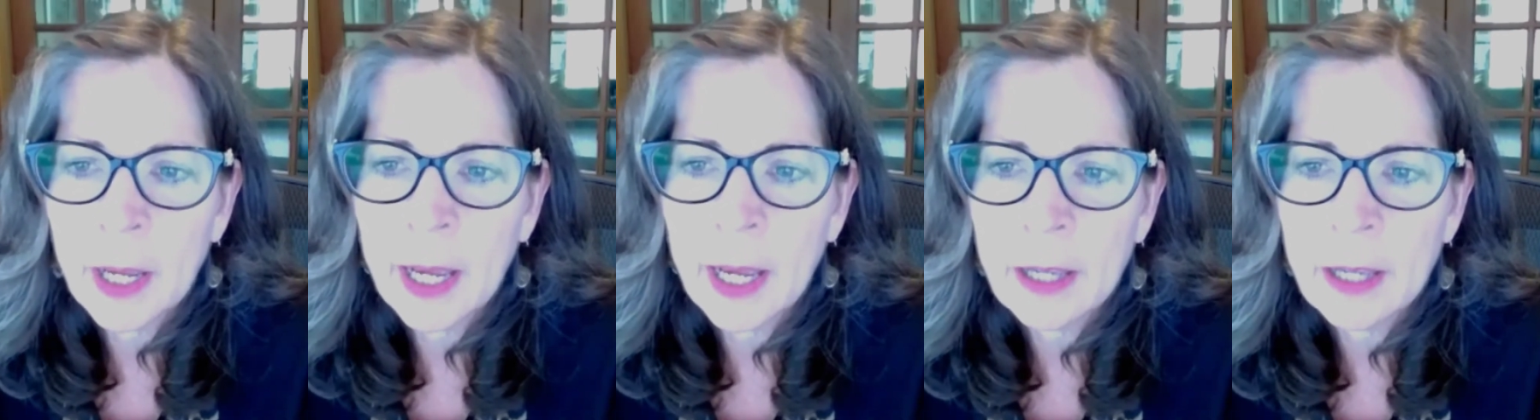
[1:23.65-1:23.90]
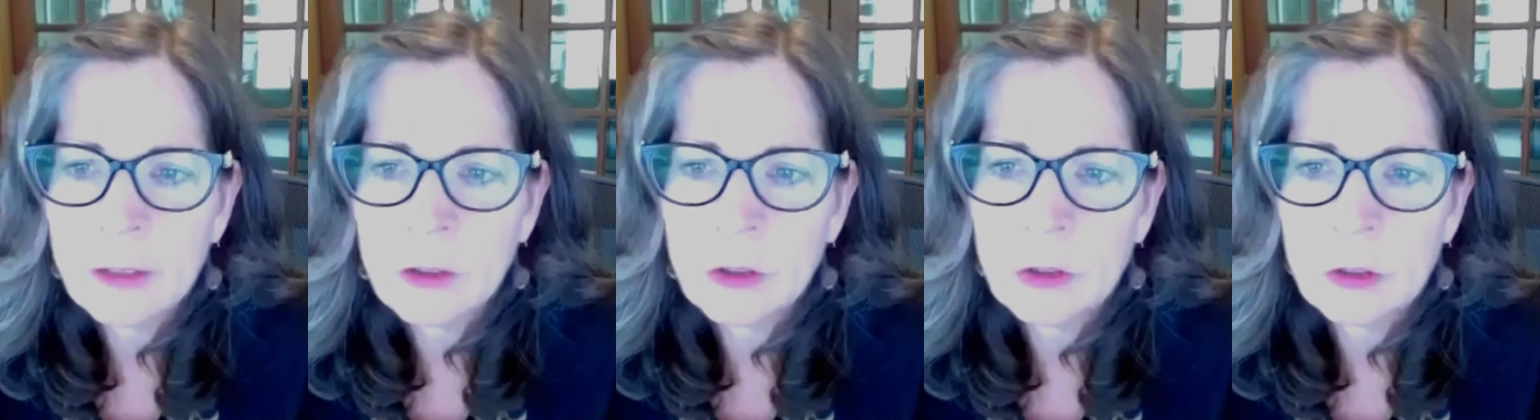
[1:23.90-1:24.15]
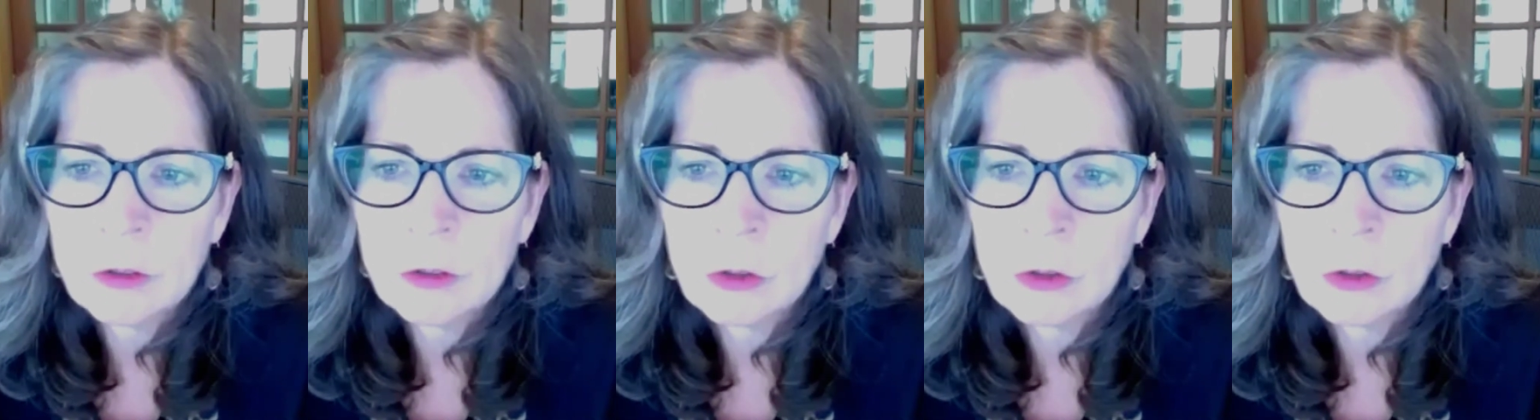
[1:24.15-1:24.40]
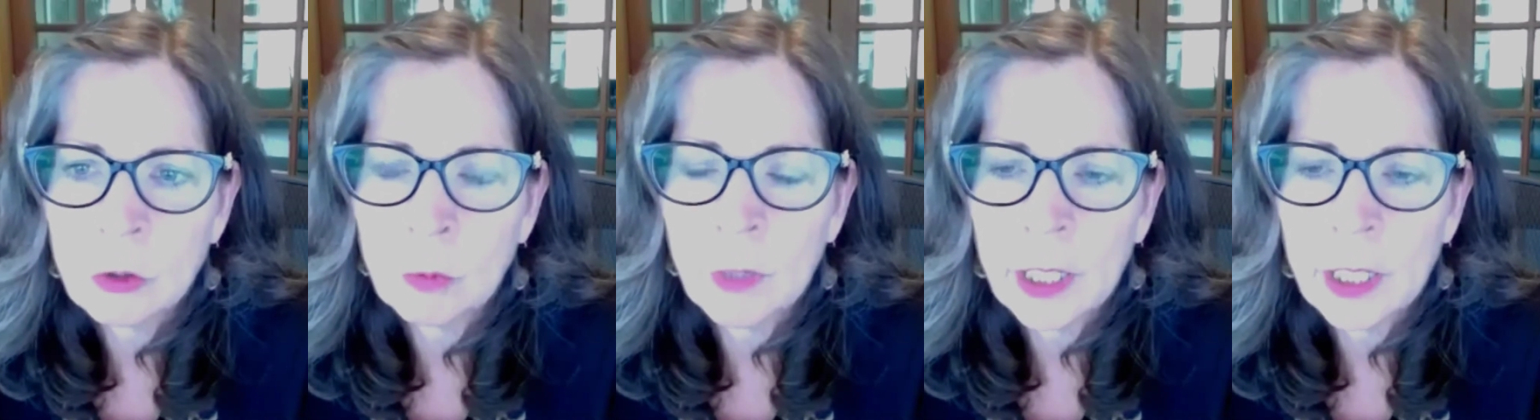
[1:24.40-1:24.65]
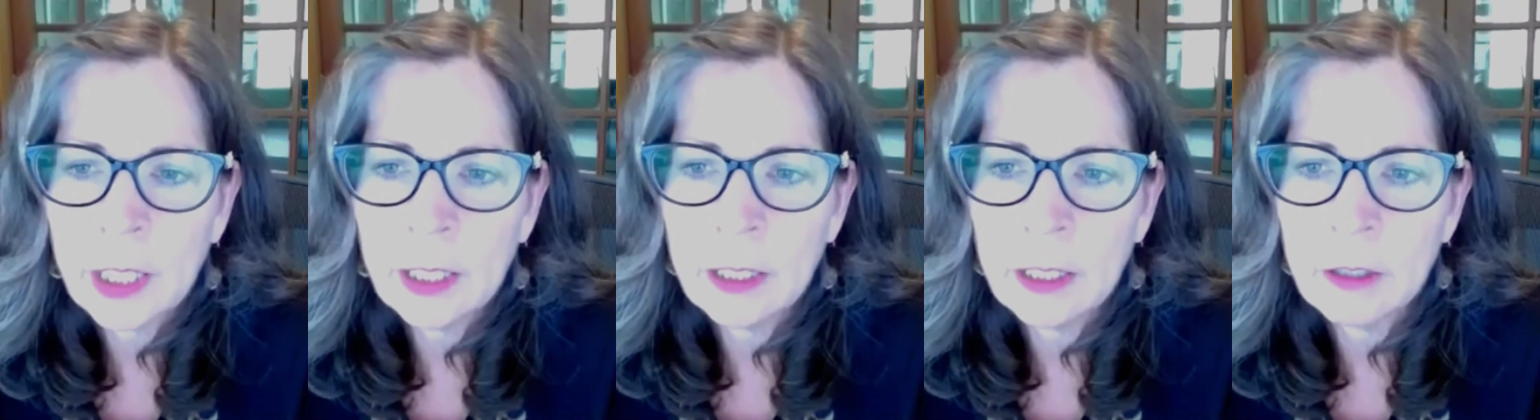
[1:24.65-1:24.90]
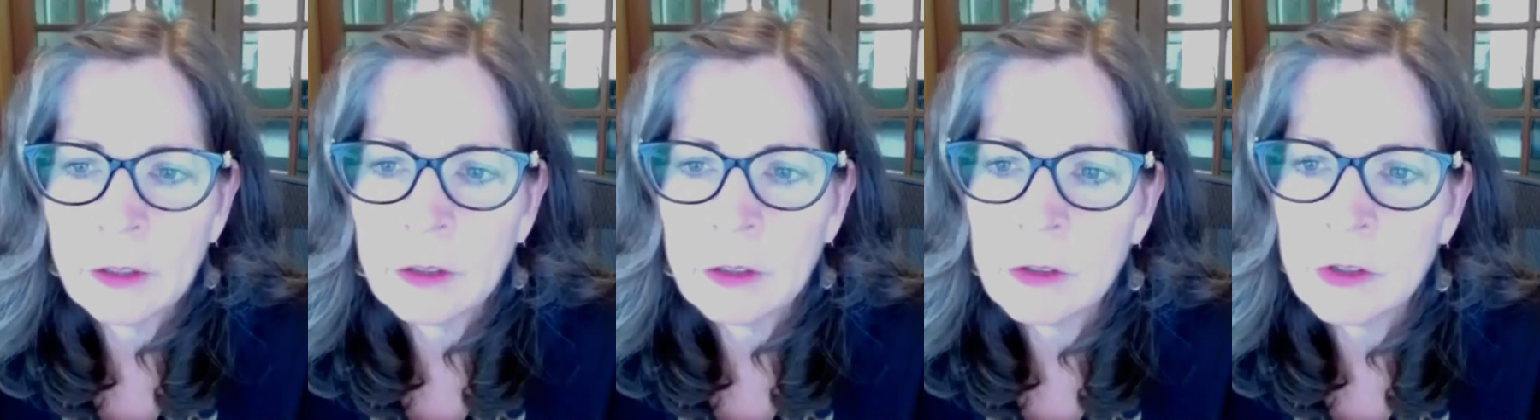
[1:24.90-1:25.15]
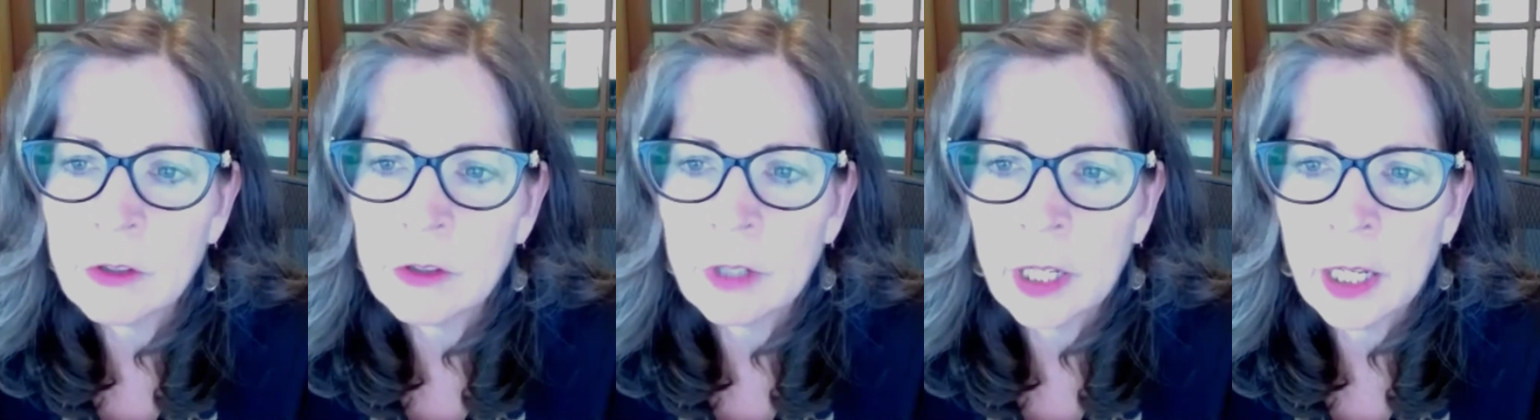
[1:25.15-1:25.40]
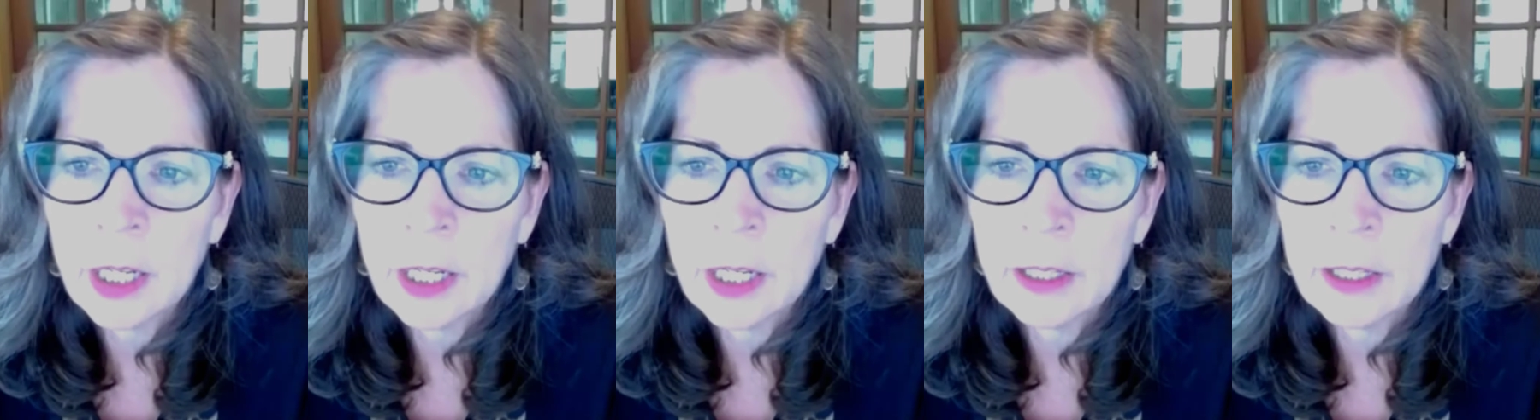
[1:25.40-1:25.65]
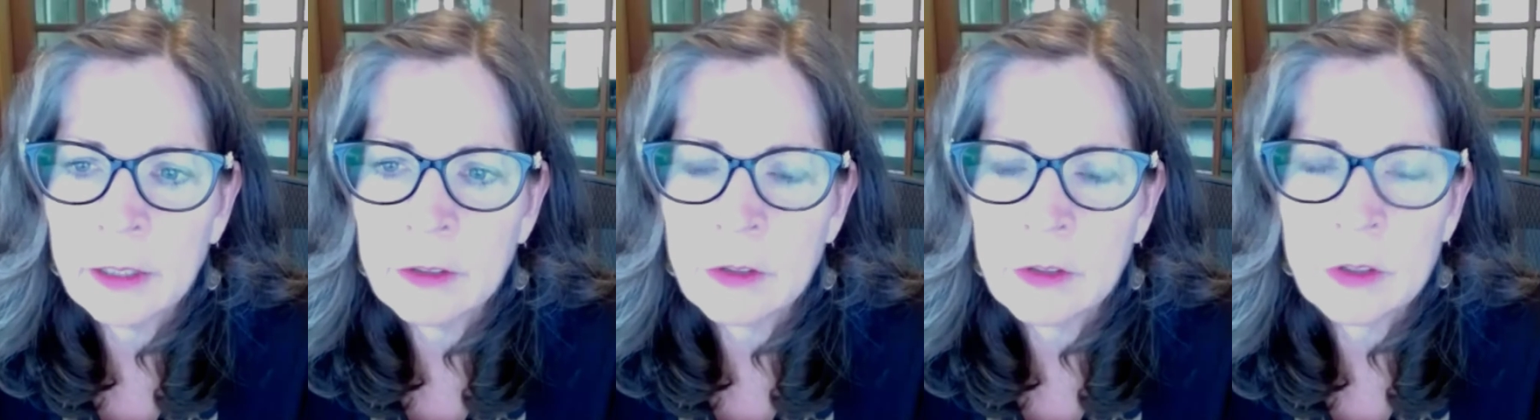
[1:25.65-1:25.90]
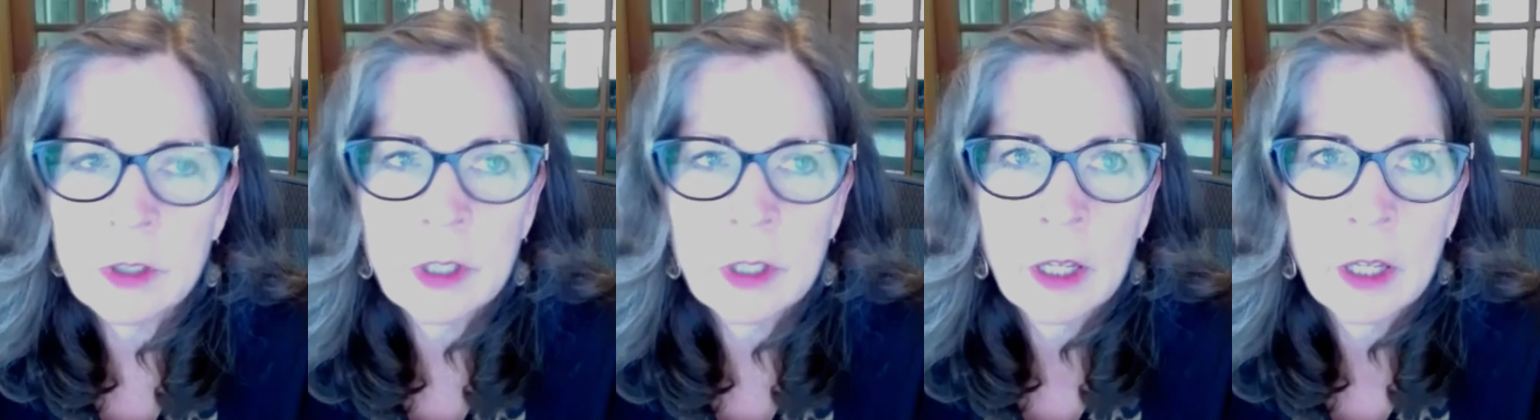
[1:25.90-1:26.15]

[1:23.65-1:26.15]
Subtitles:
past 20 years. And